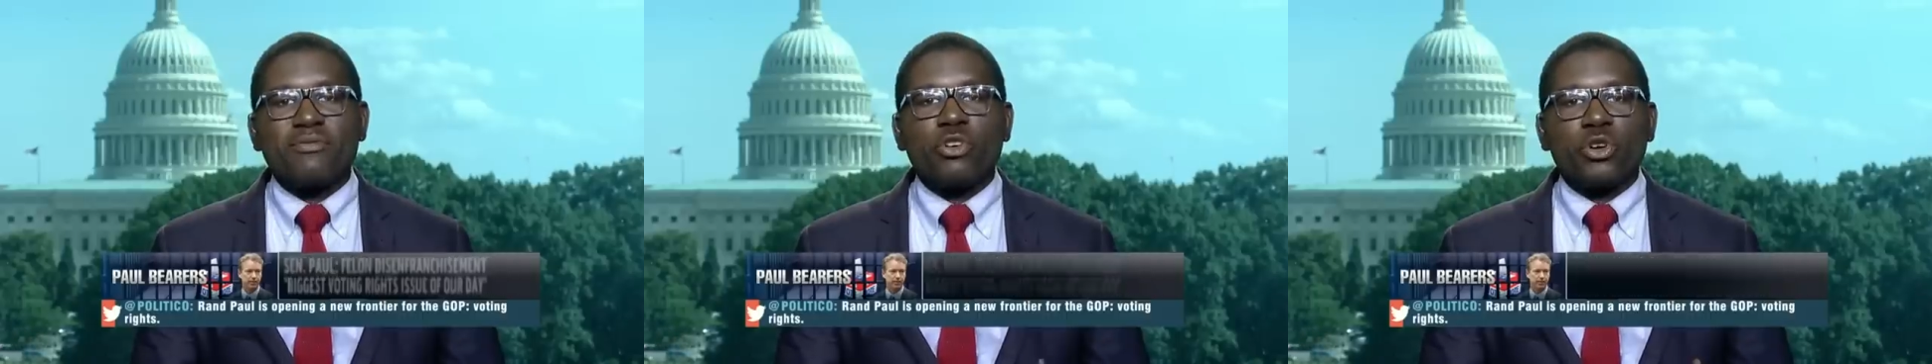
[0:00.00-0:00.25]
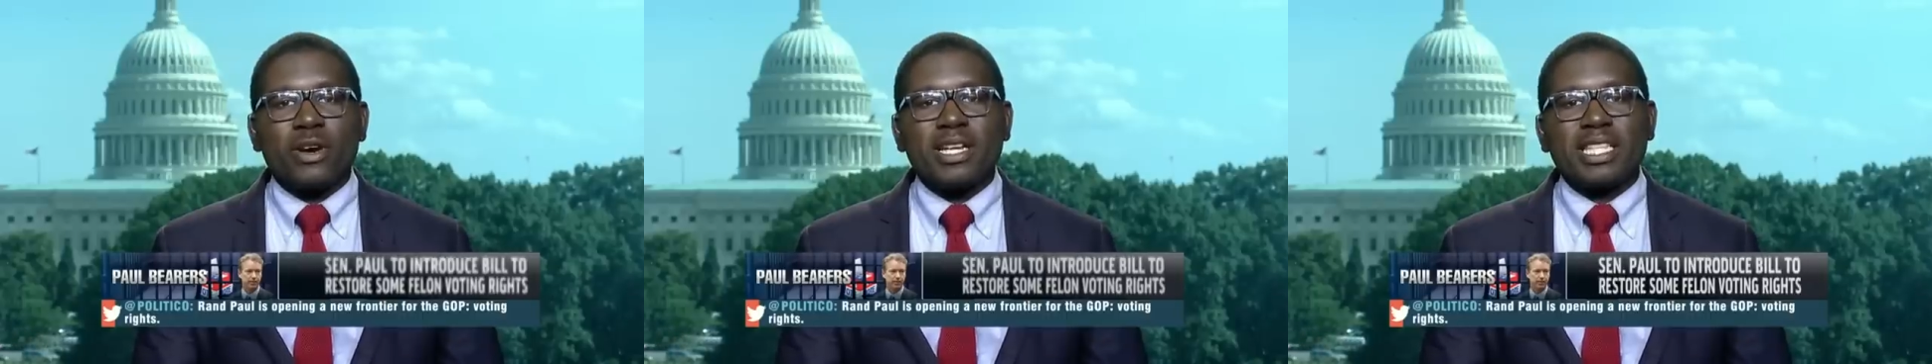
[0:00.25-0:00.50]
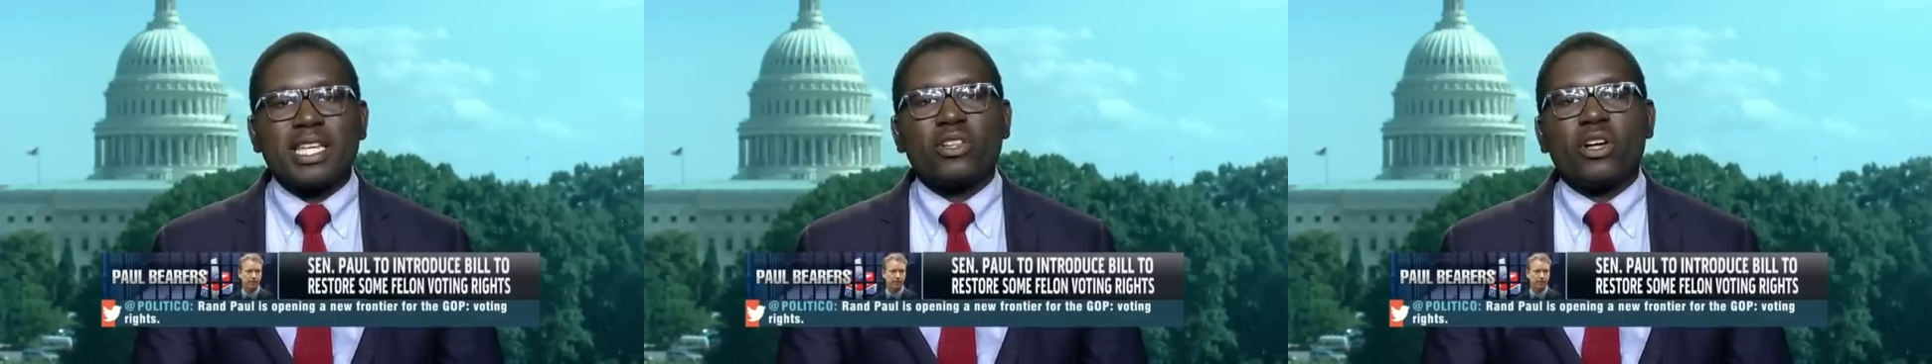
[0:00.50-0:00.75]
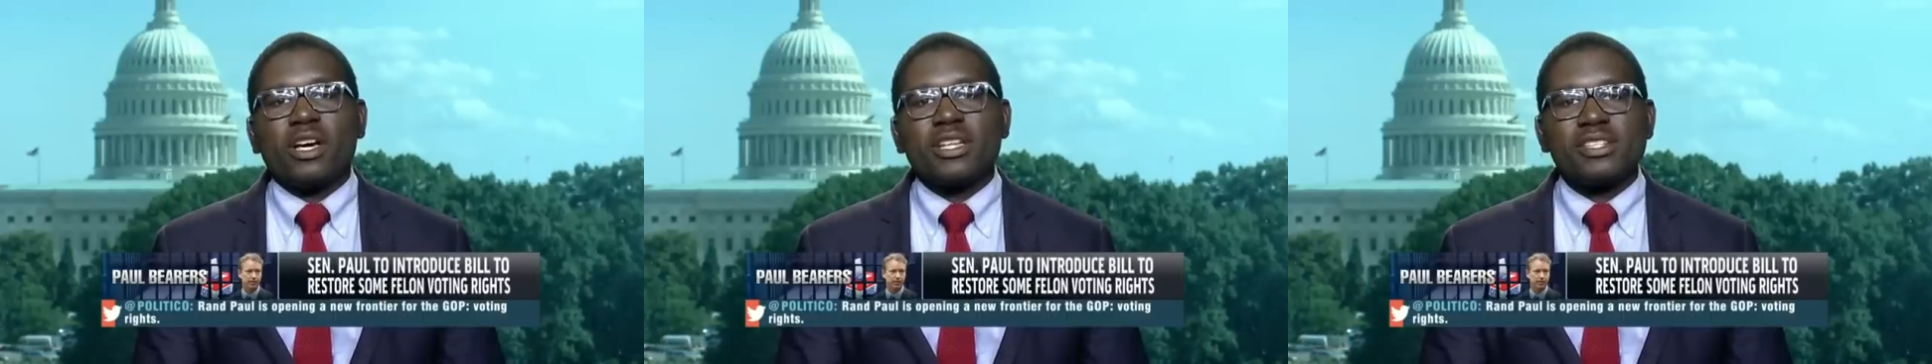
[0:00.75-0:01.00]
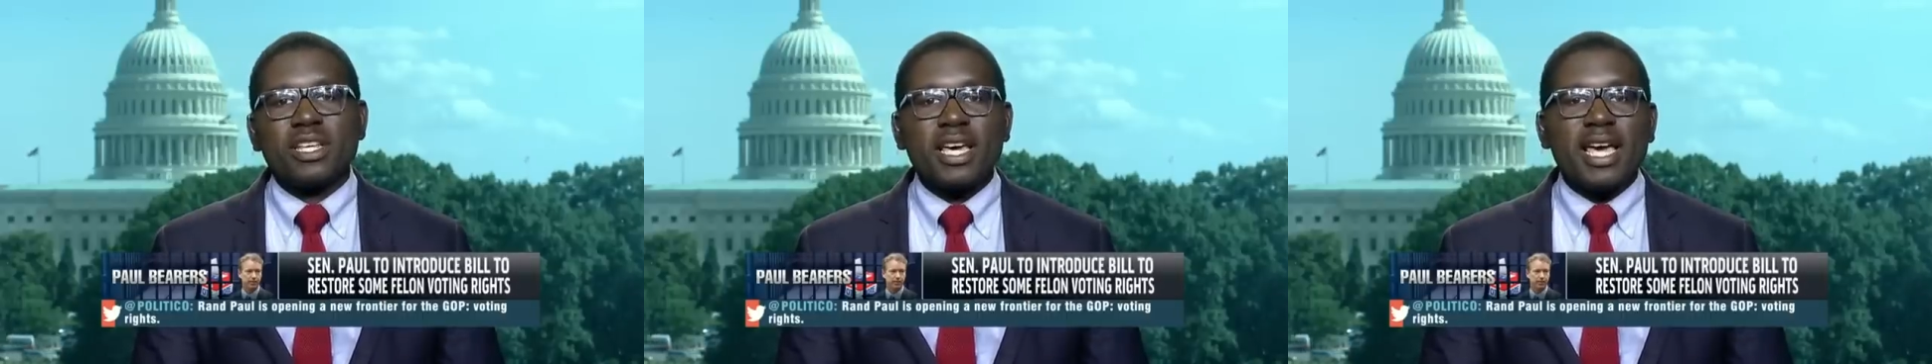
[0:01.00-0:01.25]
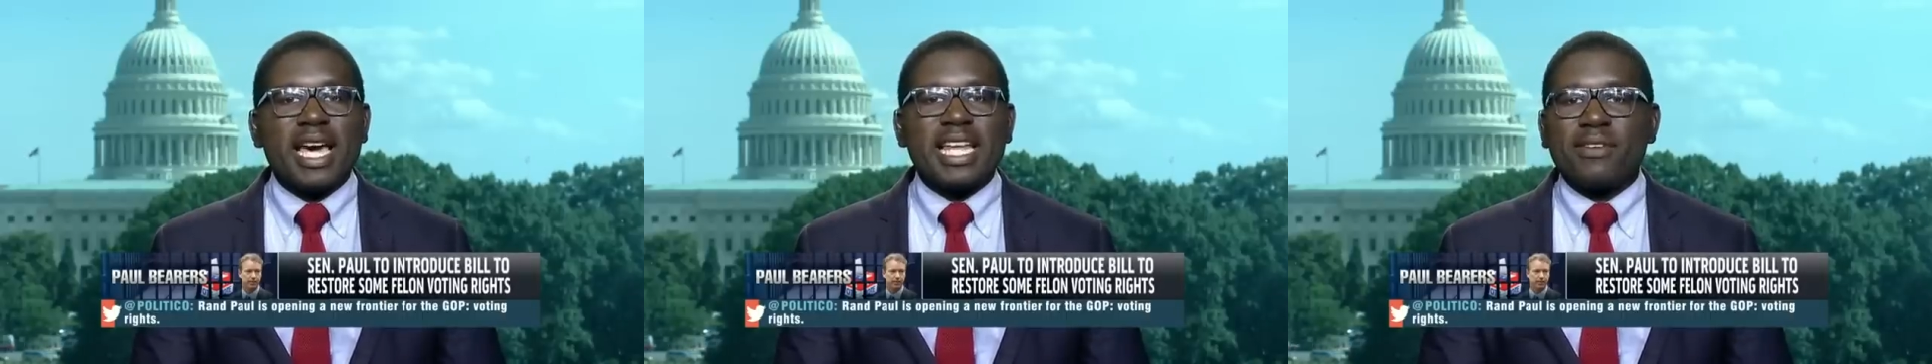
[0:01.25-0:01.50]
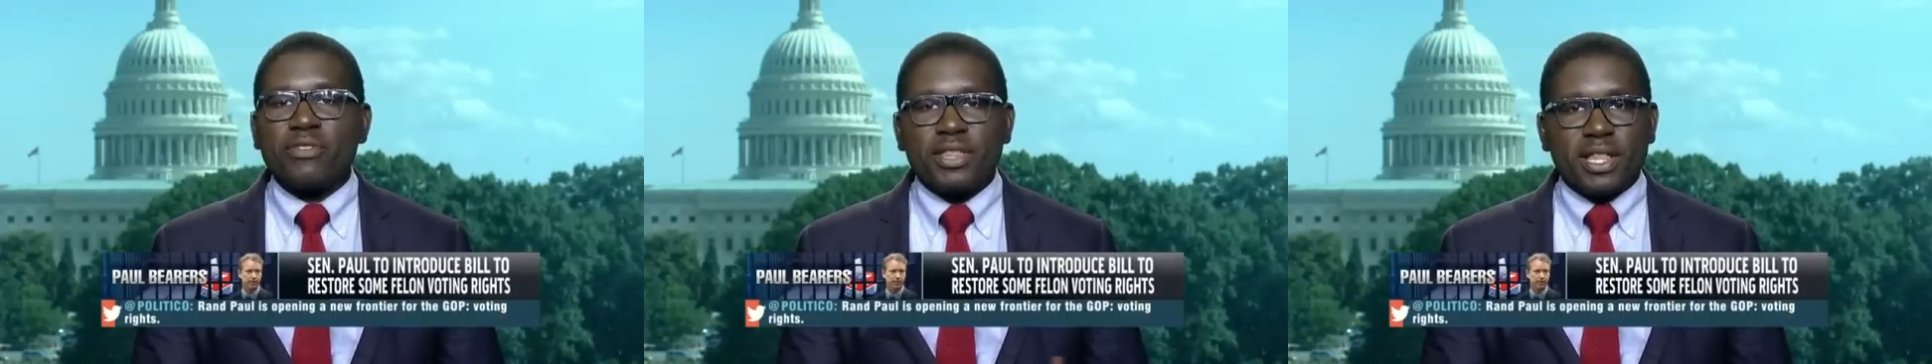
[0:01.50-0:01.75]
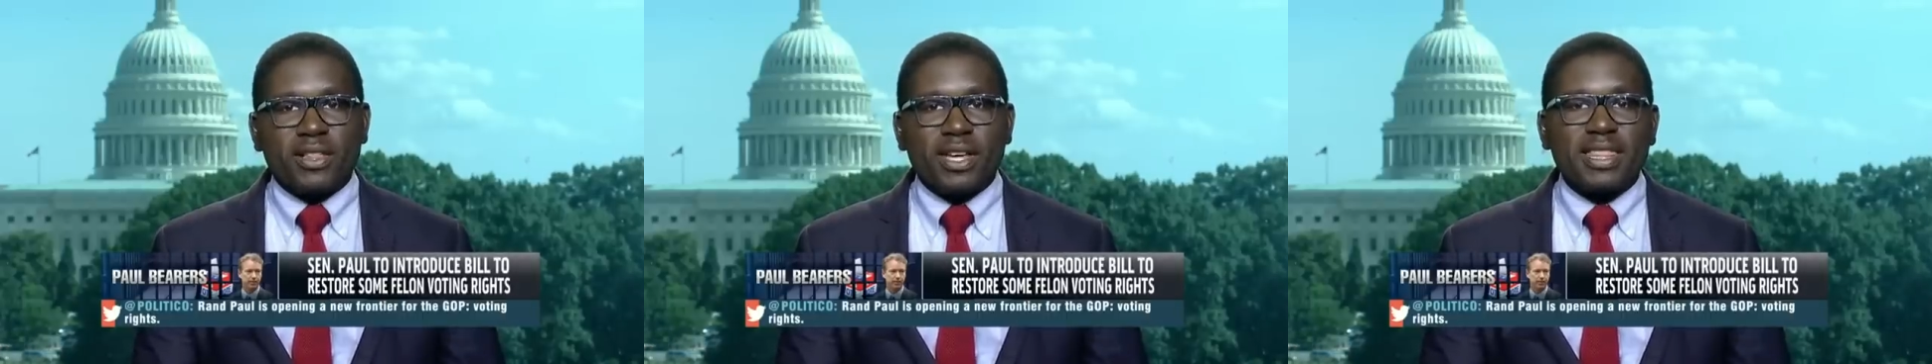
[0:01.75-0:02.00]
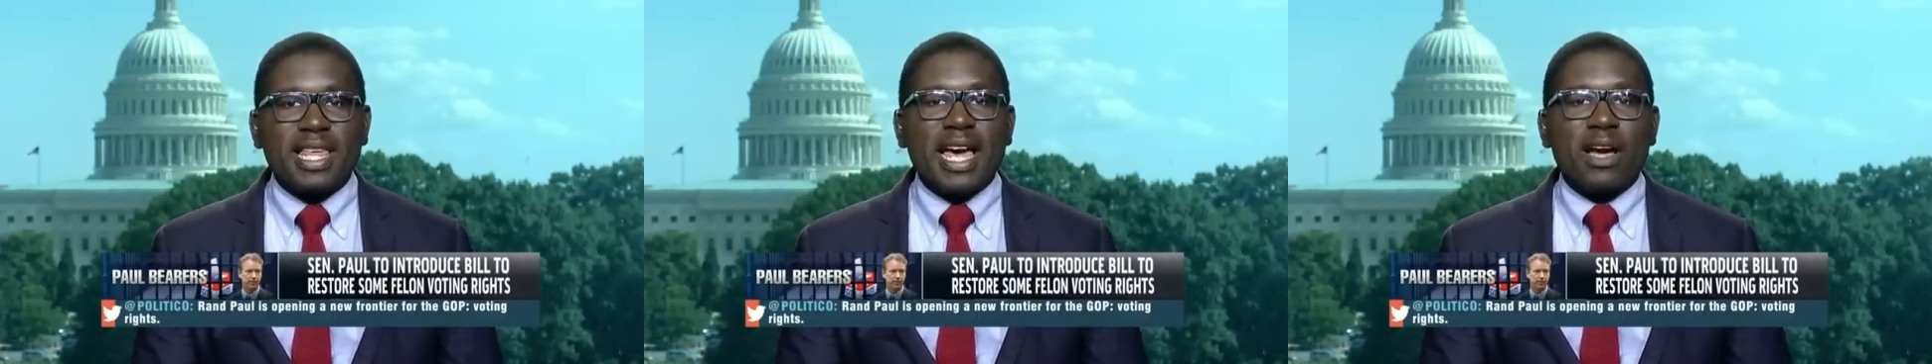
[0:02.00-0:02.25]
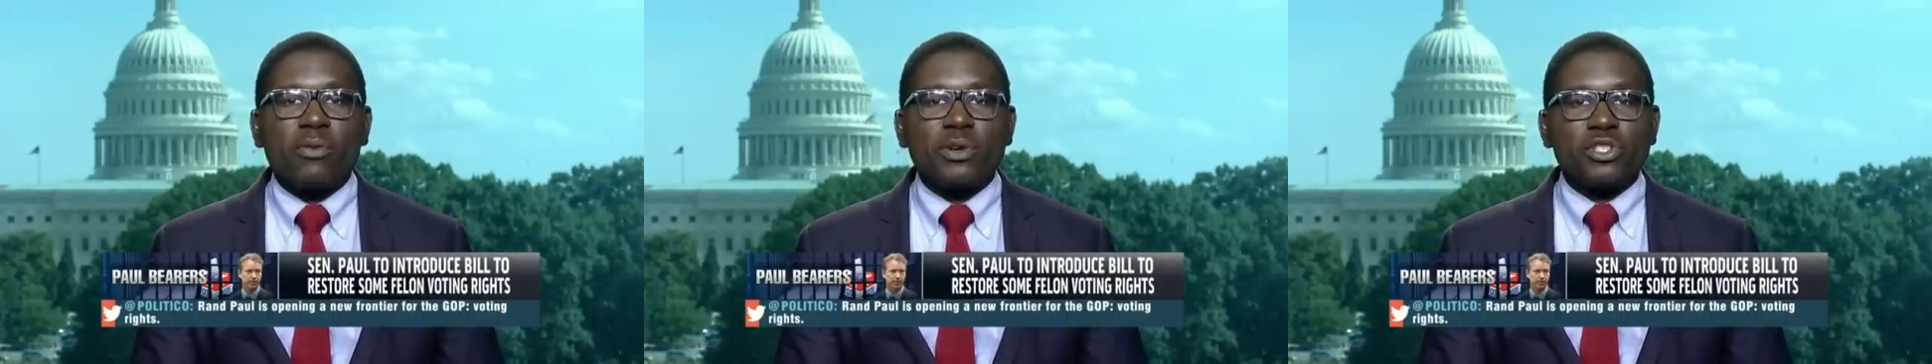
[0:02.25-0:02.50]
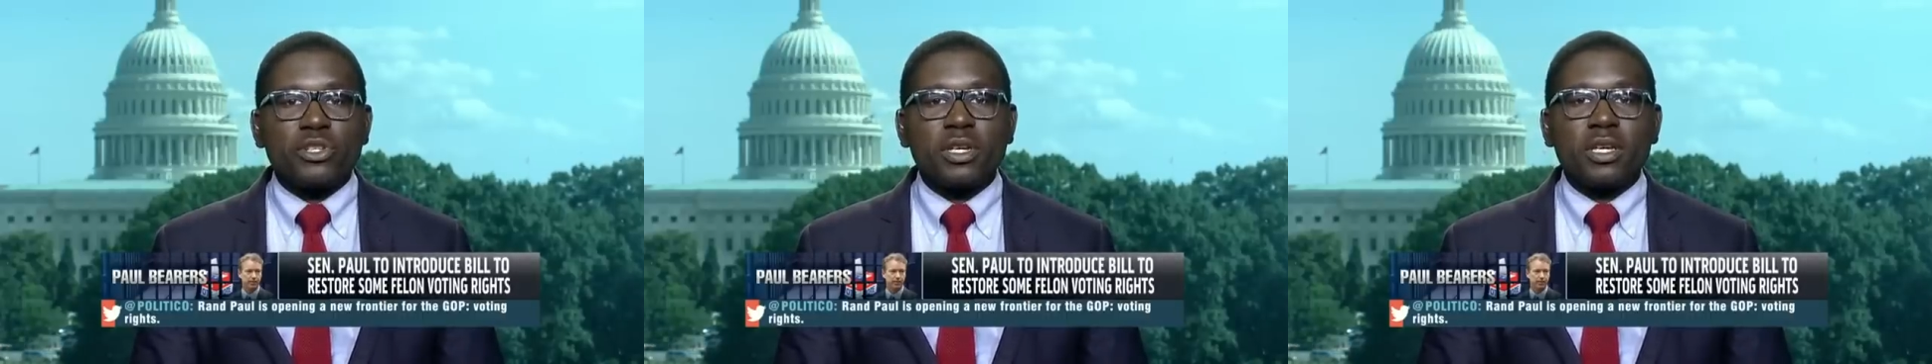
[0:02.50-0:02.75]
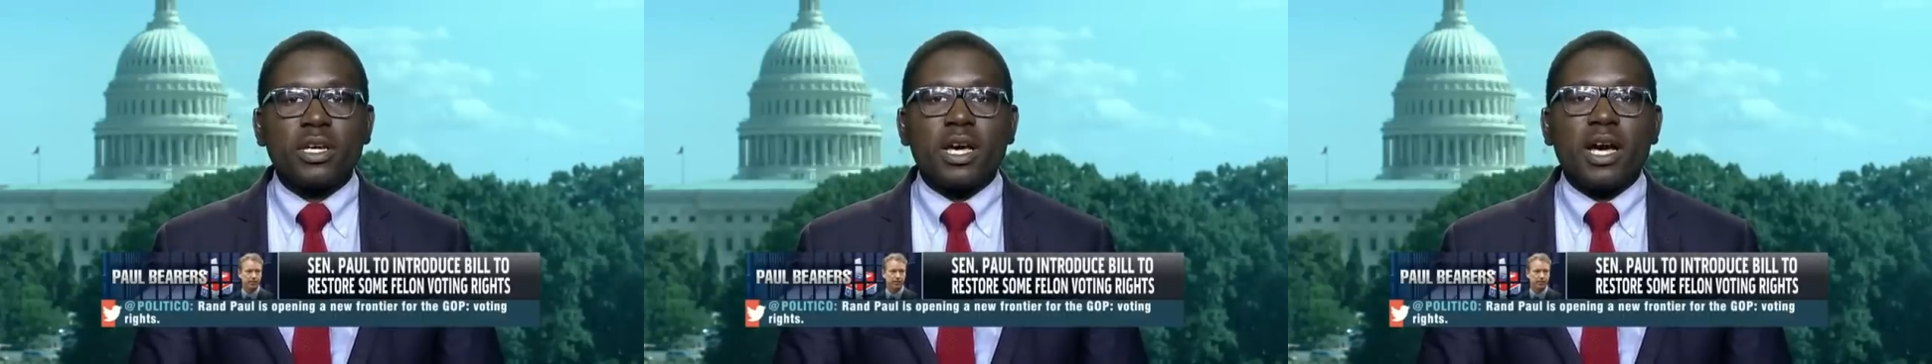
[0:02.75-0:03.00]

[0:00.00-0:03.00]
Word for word: of voter ID laws and everything like that, which